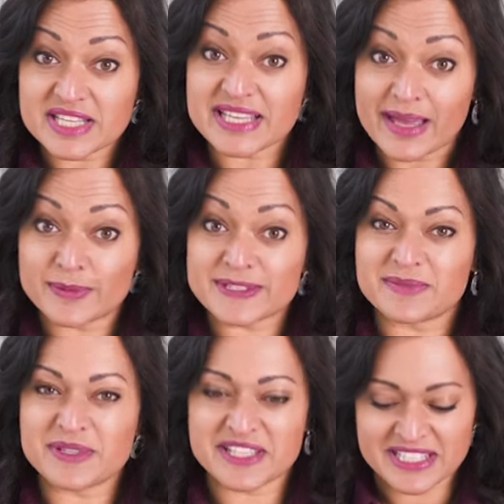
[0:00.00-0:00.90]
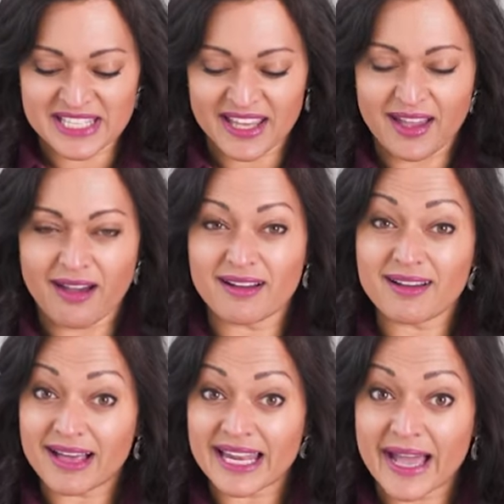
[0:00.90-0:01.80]
these apples I'm using today are
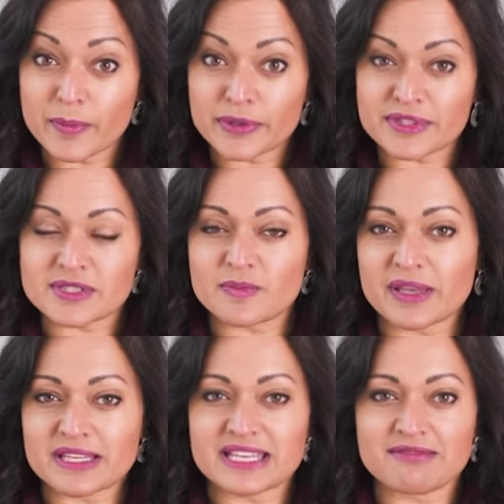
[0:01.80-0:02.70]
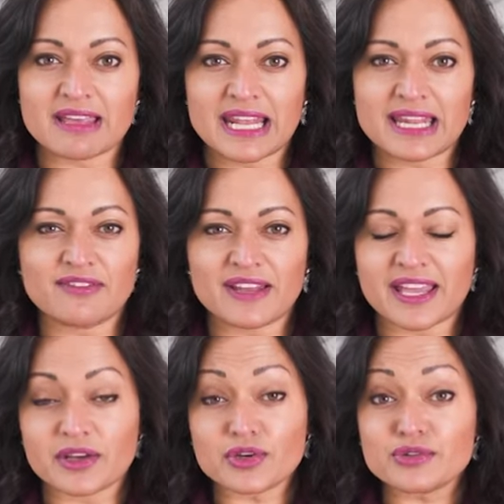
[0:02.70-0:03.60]
Gala apples because they're really
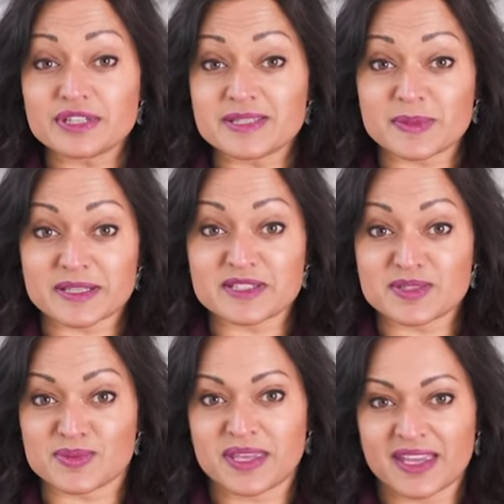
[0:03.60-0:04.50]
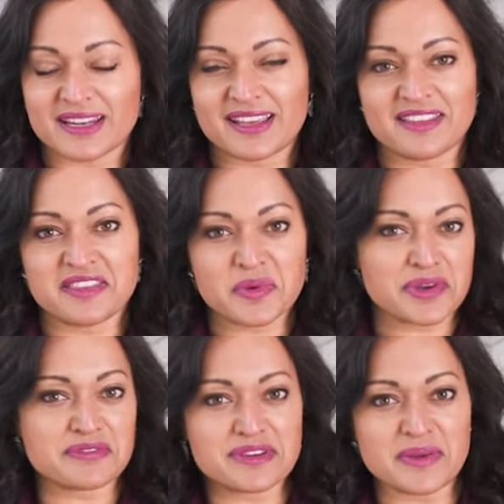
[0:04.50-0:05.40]
lovely and crisp and sweet, and I think they
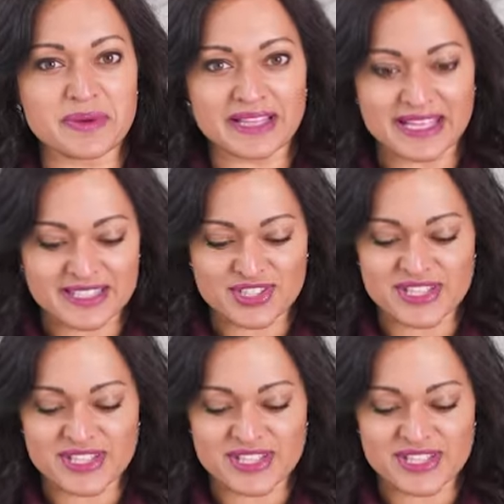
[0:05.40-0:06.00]
work really well in this